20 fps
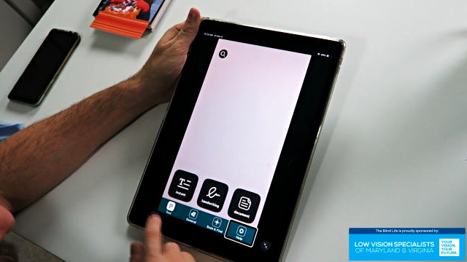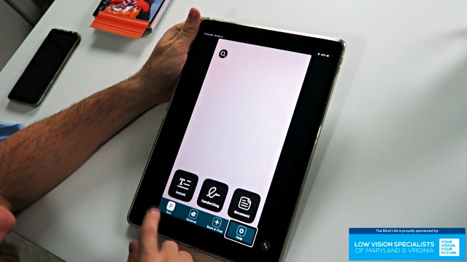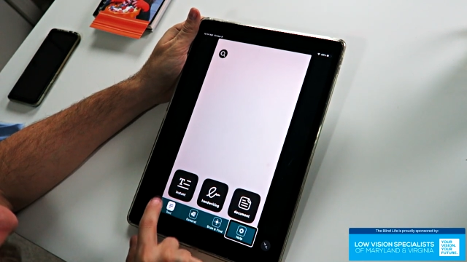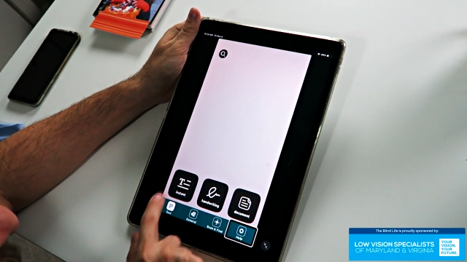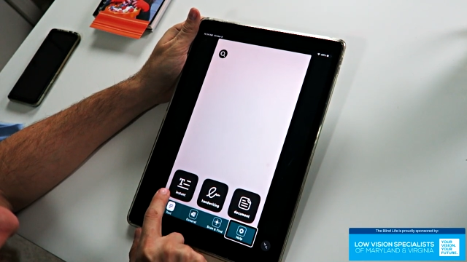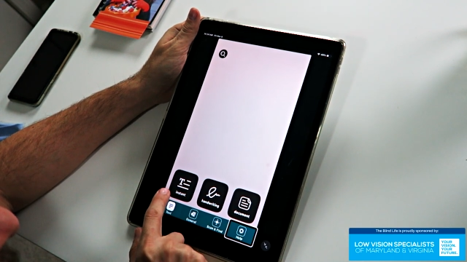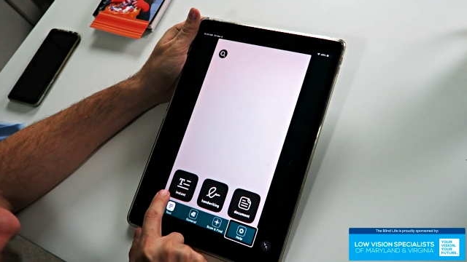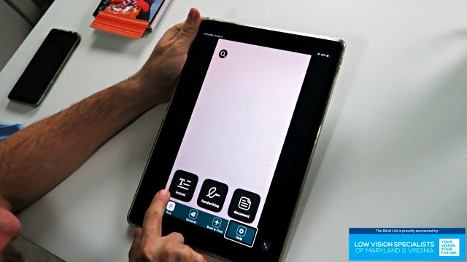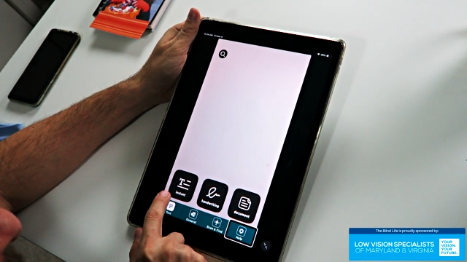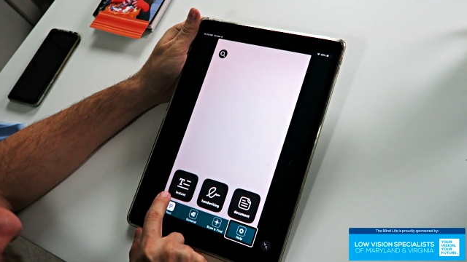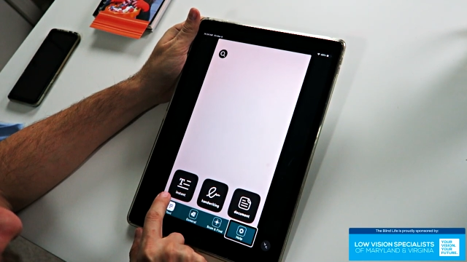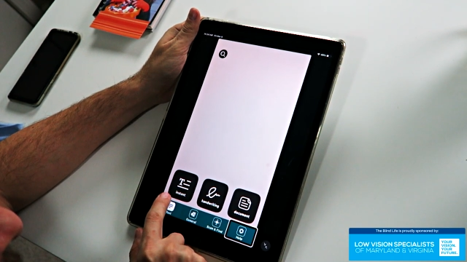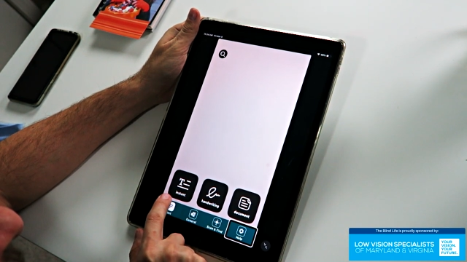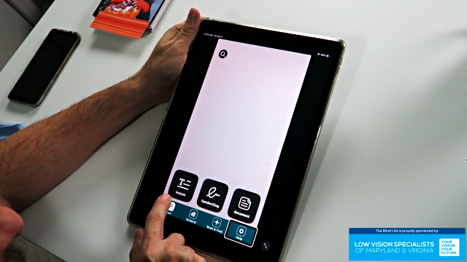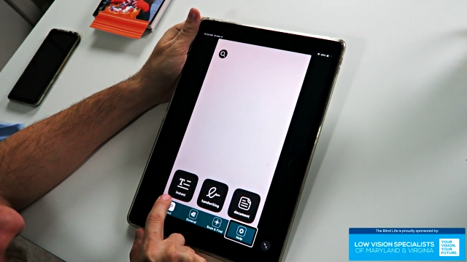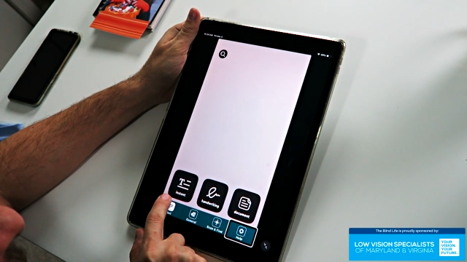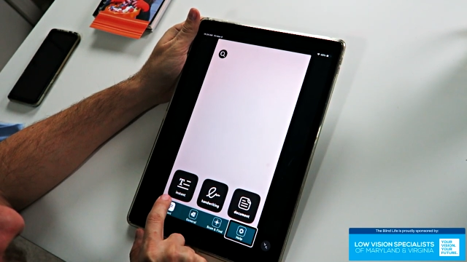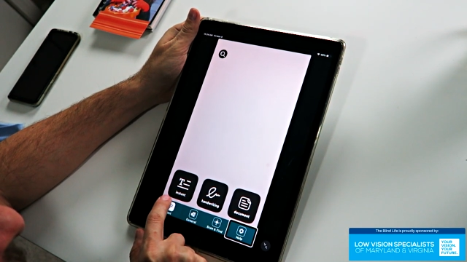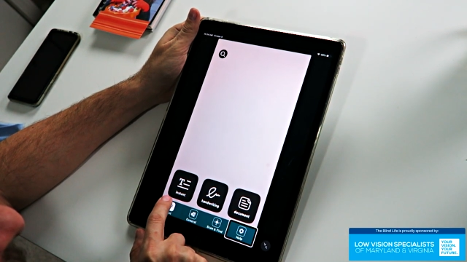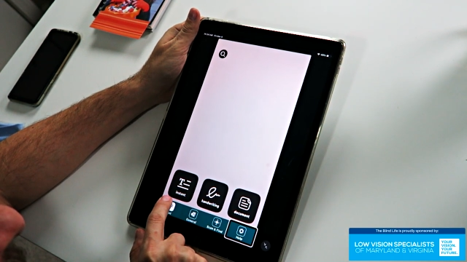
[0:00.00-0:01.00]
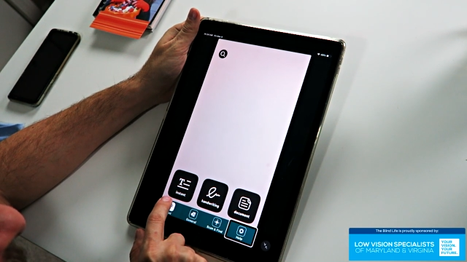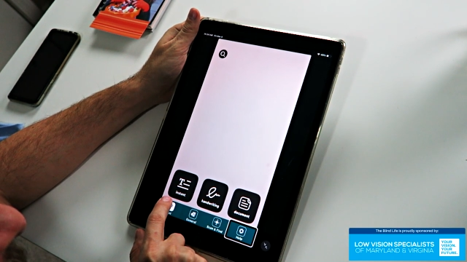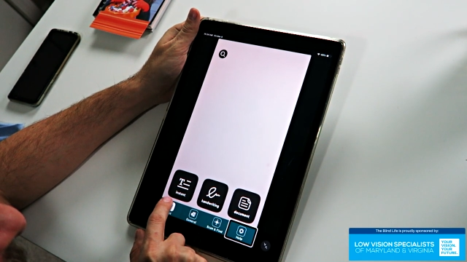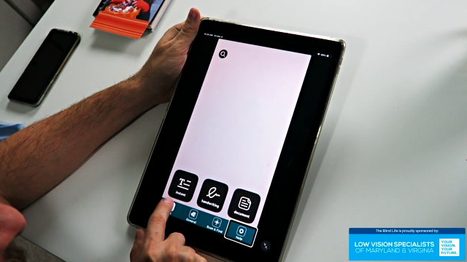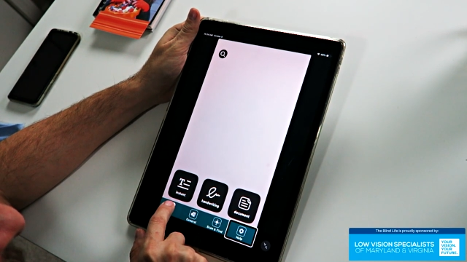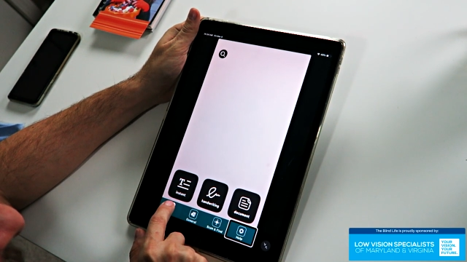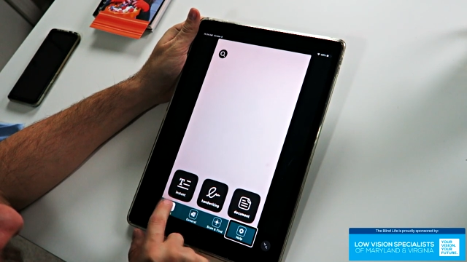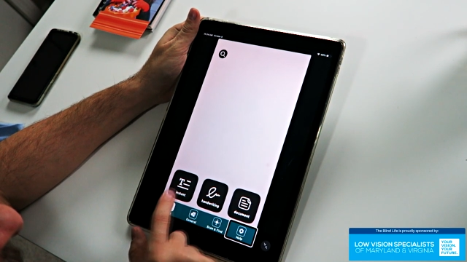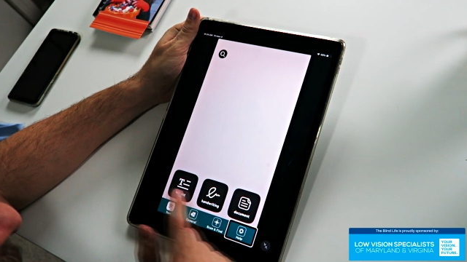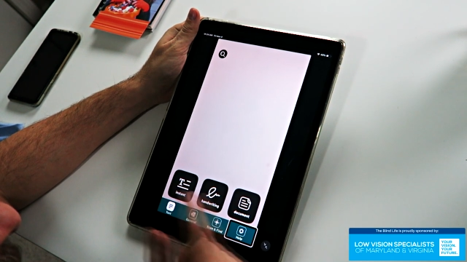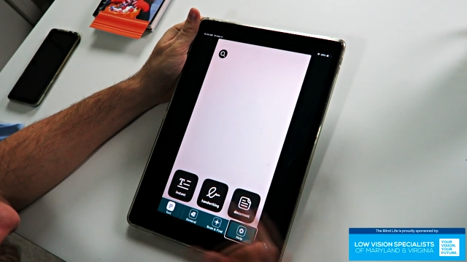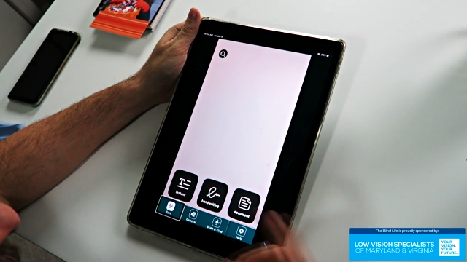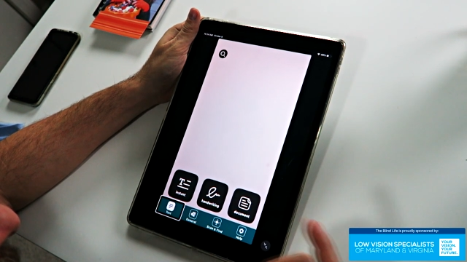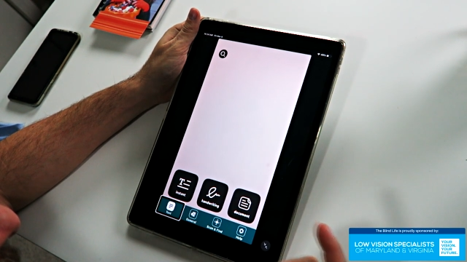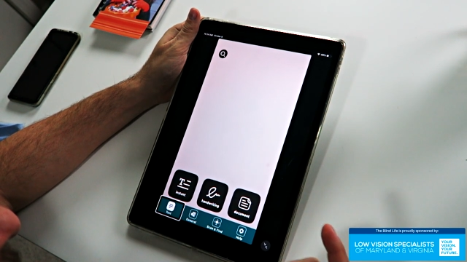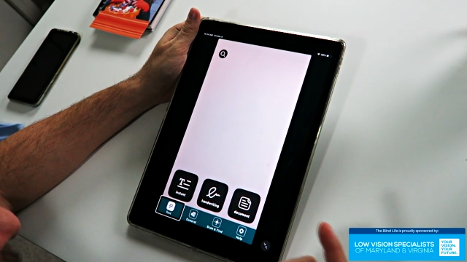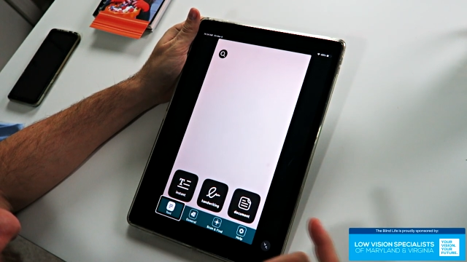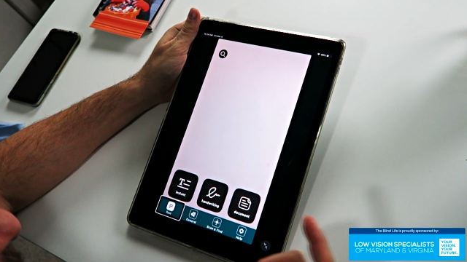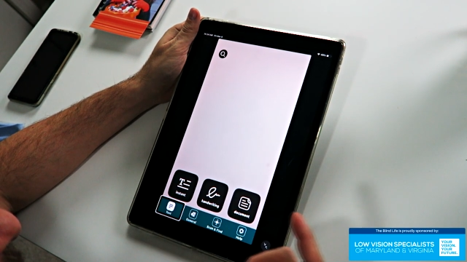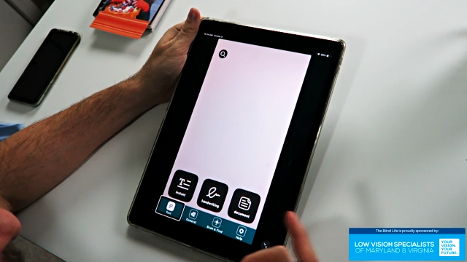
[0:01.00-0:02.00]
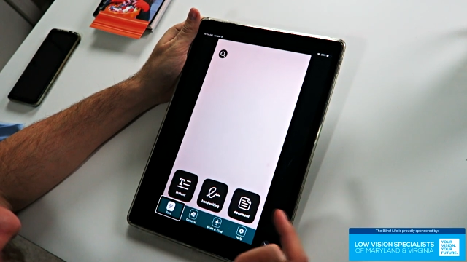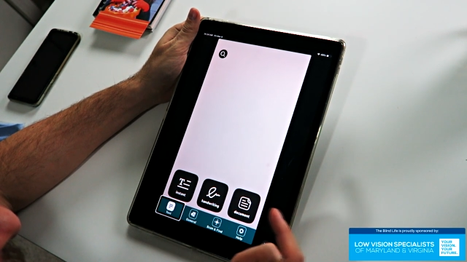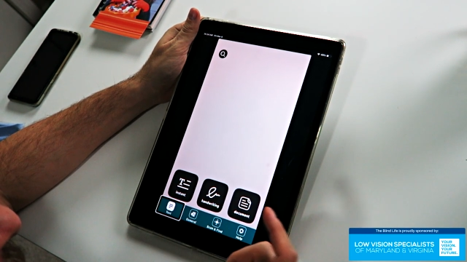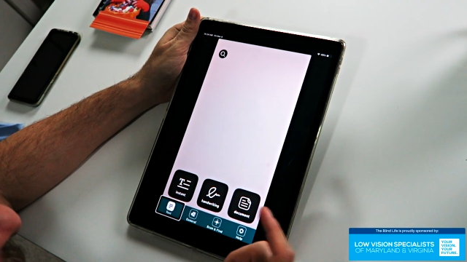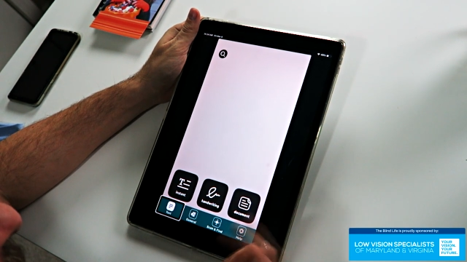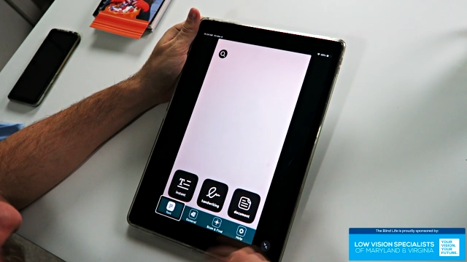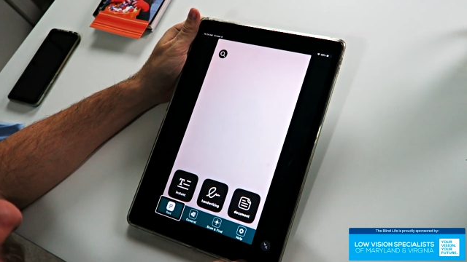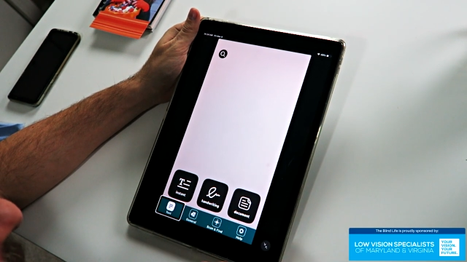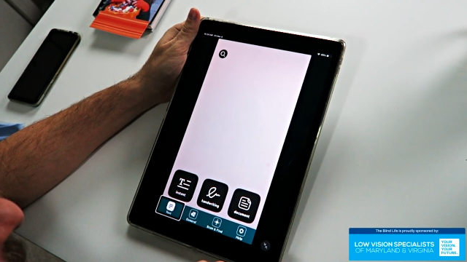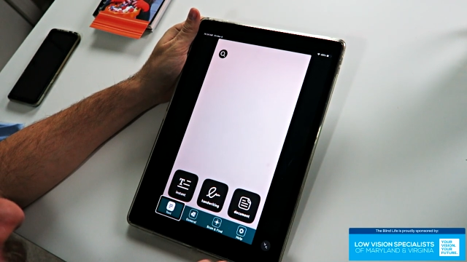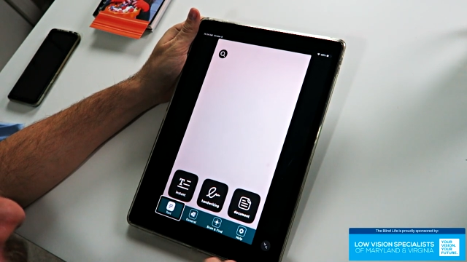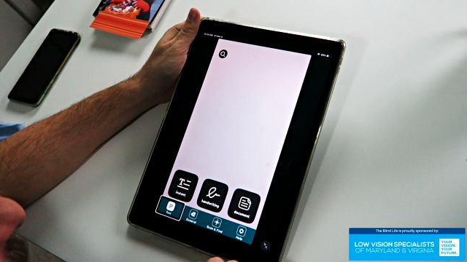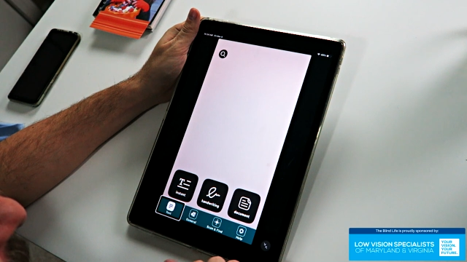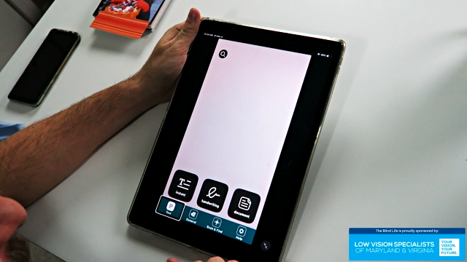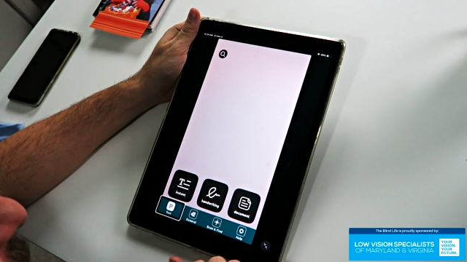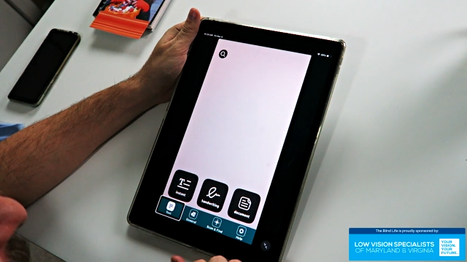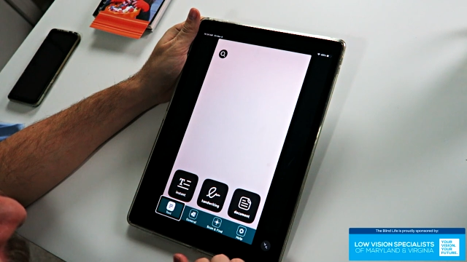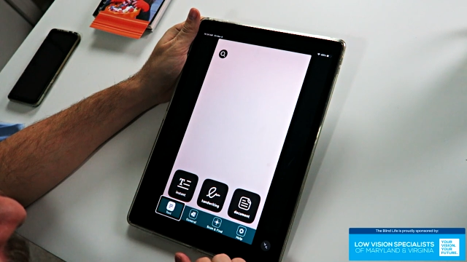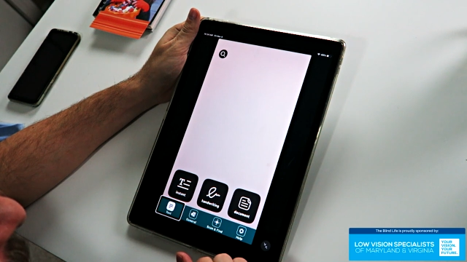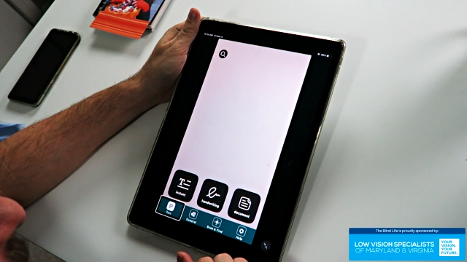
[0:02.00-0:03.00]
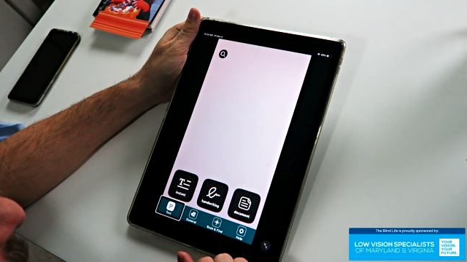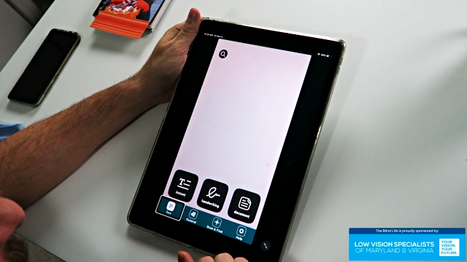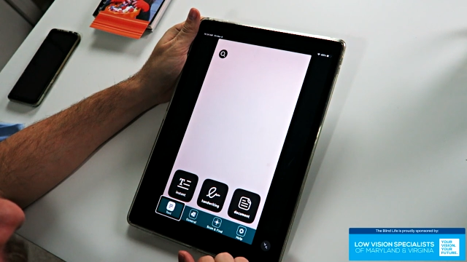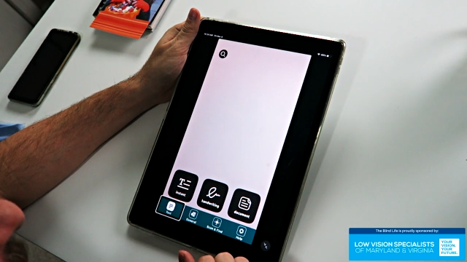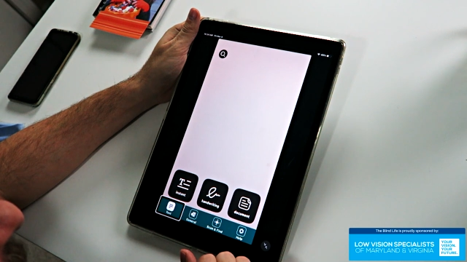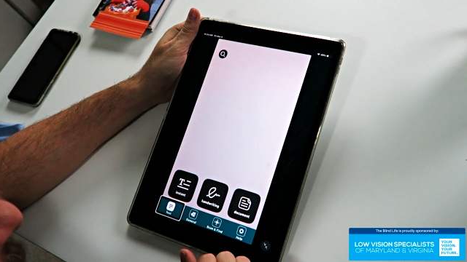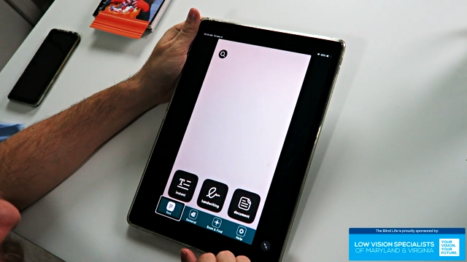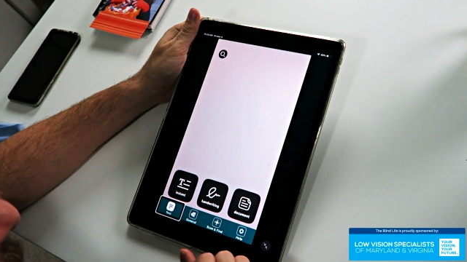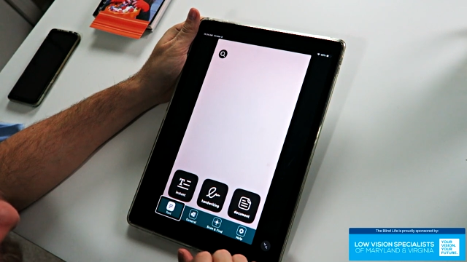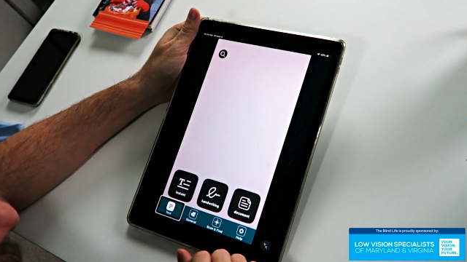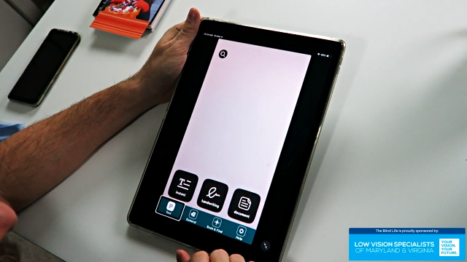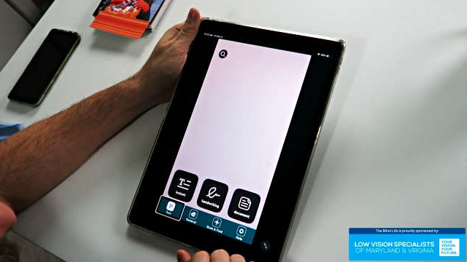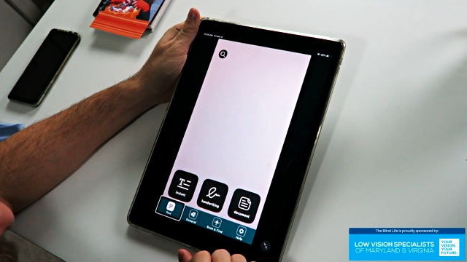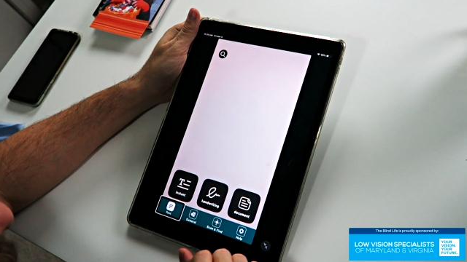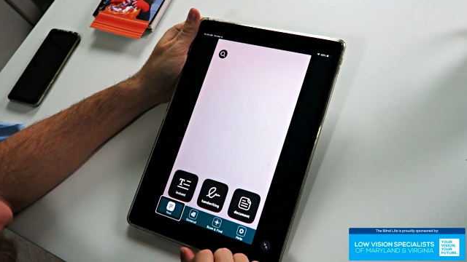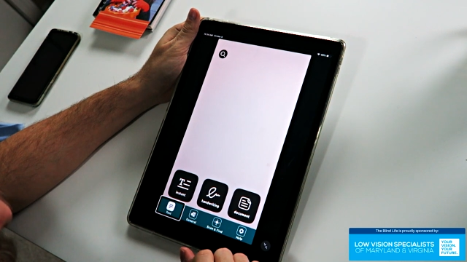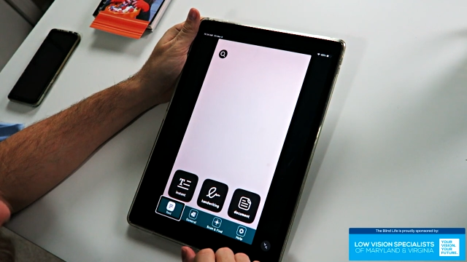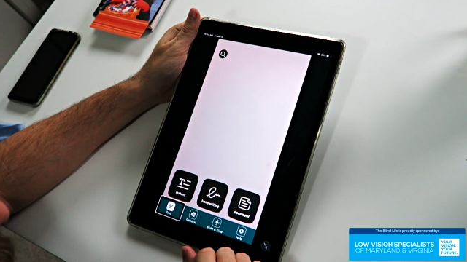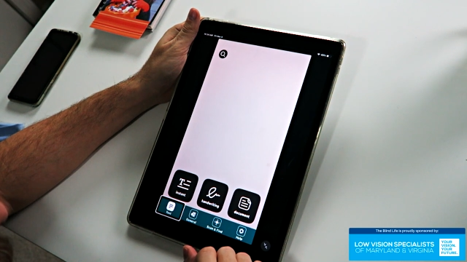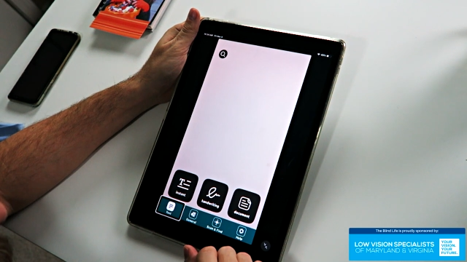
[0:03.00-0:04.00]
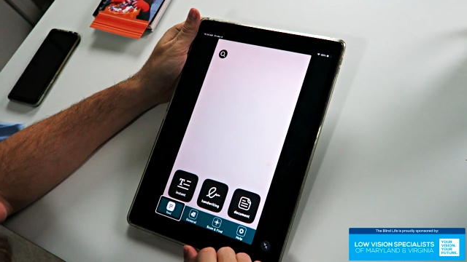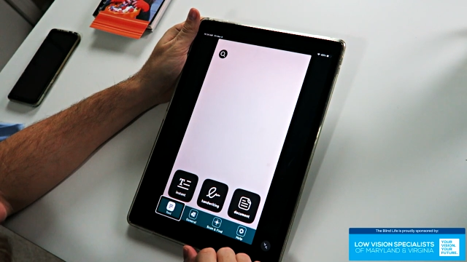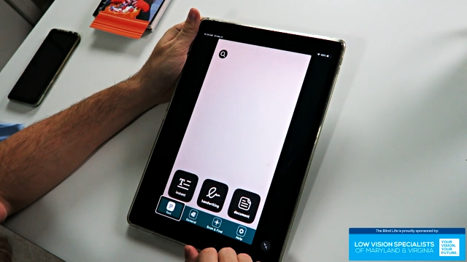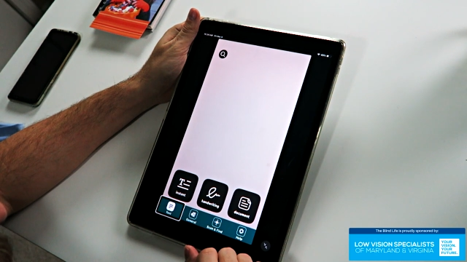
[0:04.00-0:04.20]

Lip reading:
Nobody's mouth can be seen.